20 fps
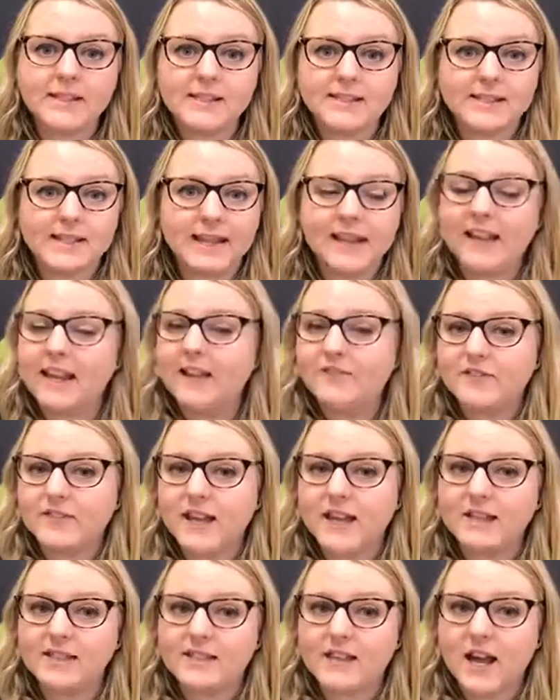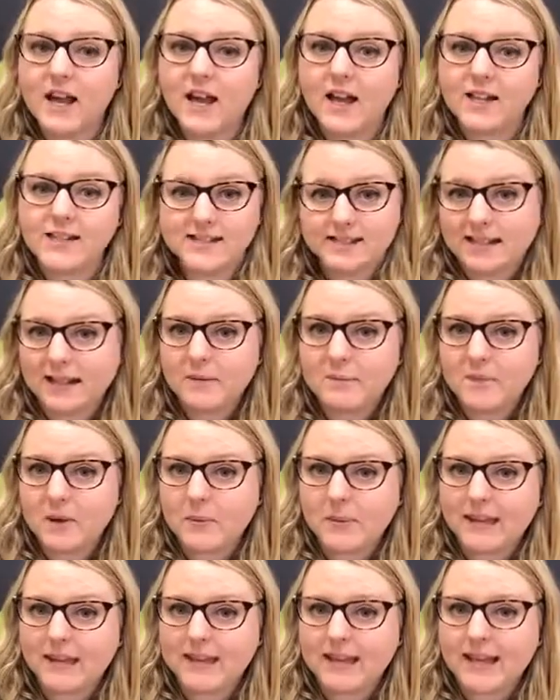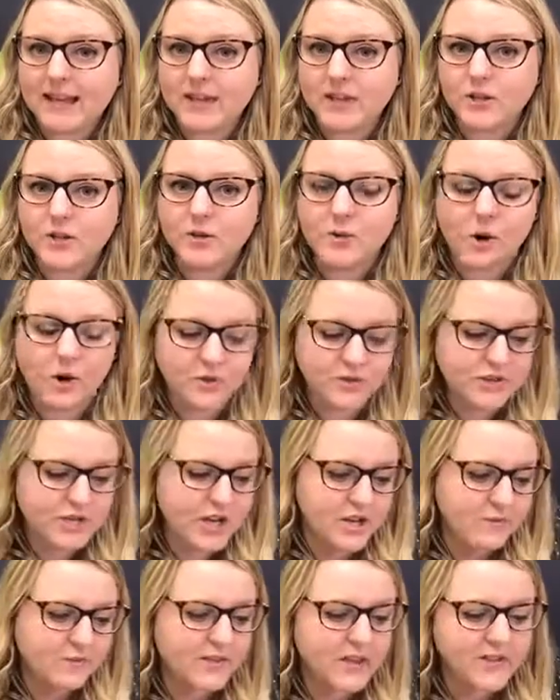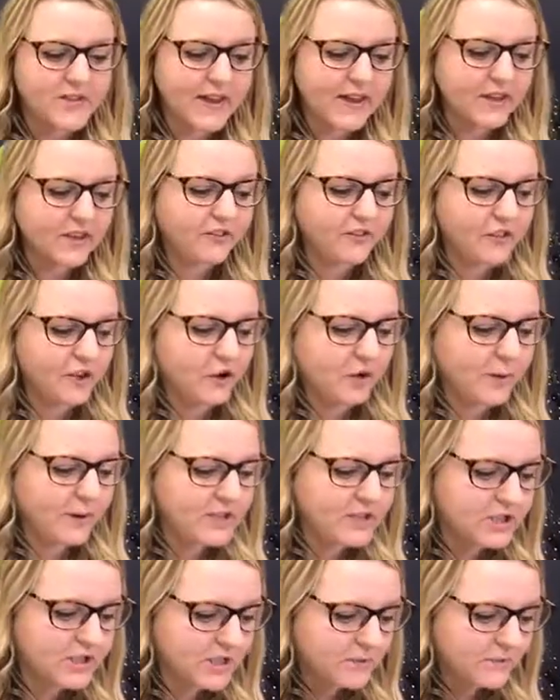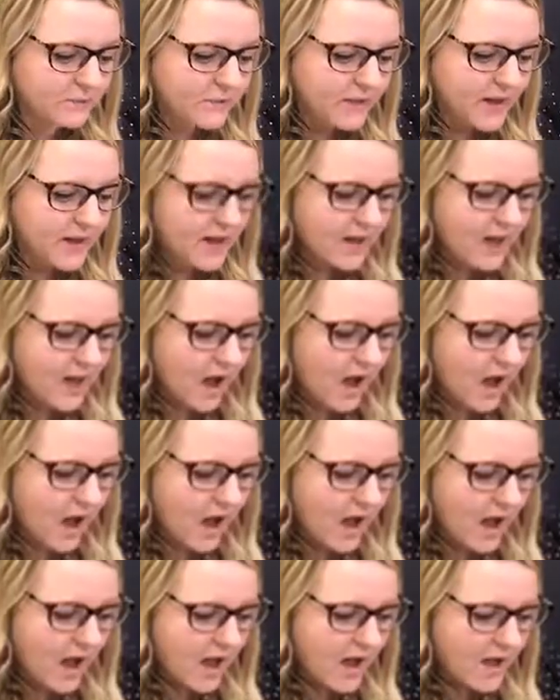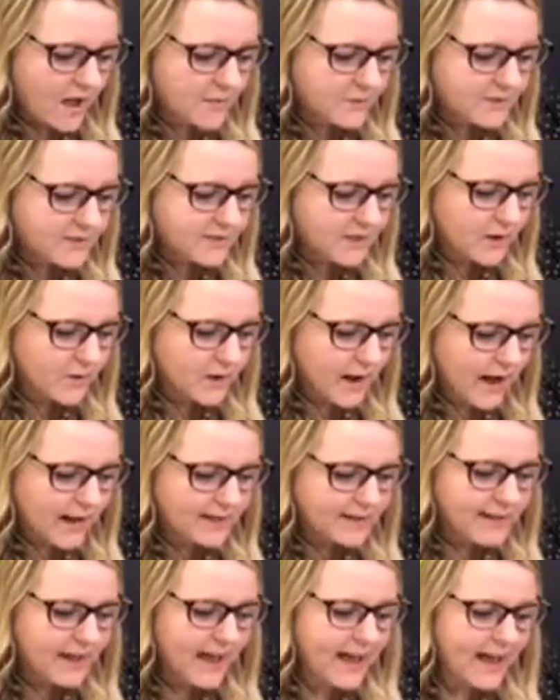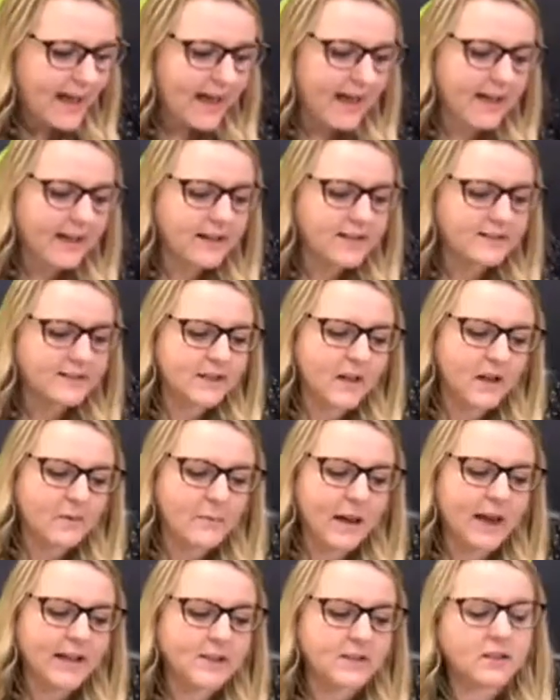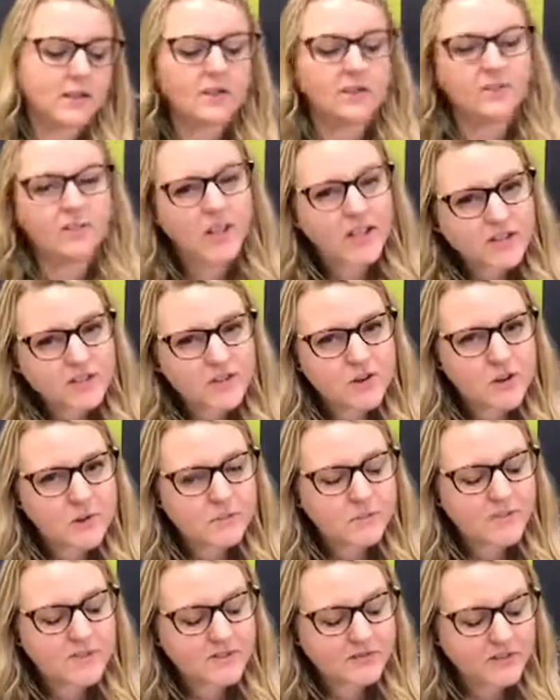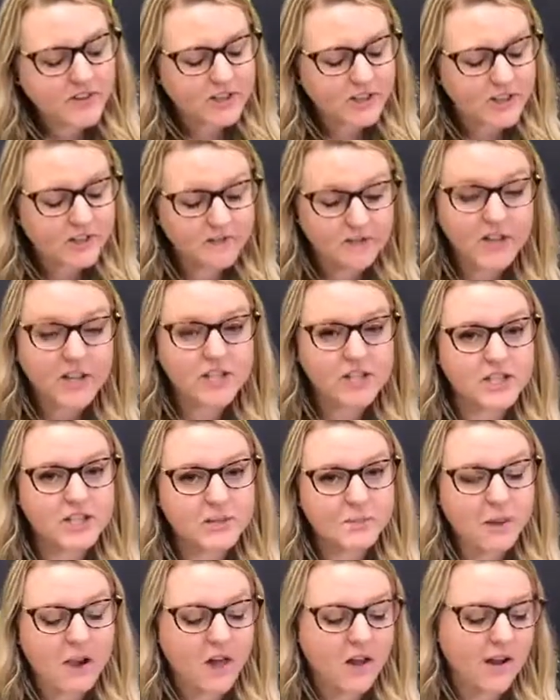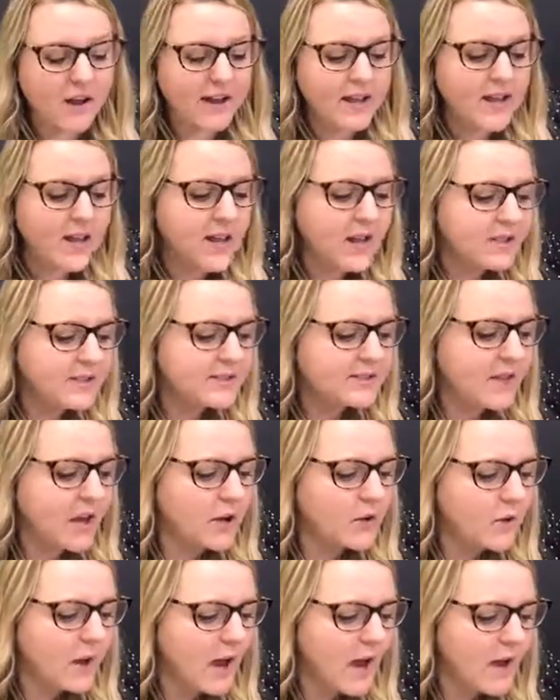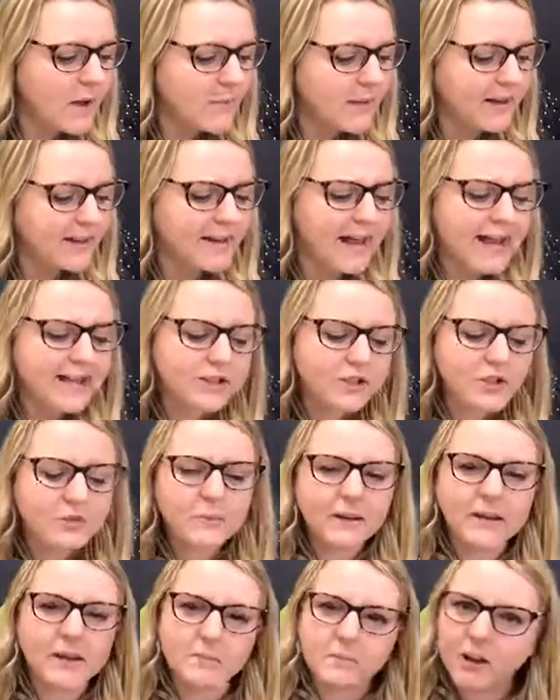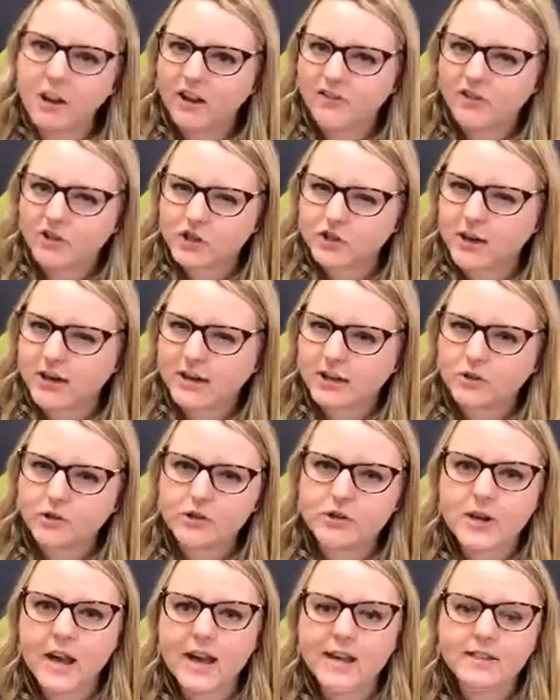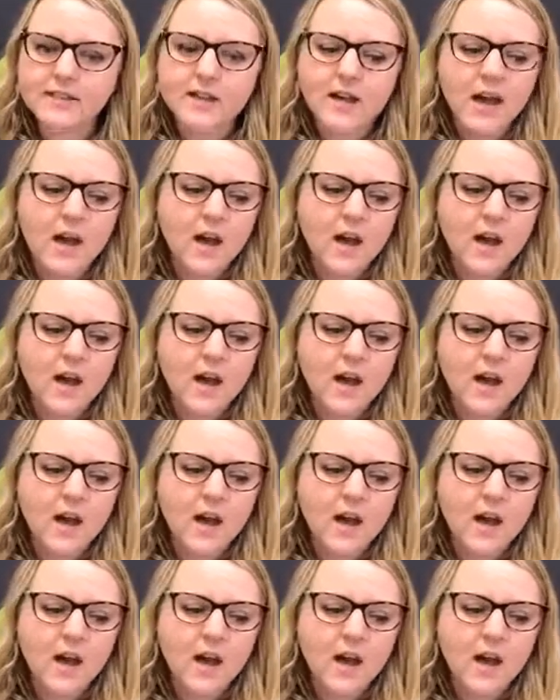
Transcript: see if there's a scheme that we can get you onto. So thank you for your question. So Annette has asked, can first years apply? So Annette, do you mean apply for a training contract?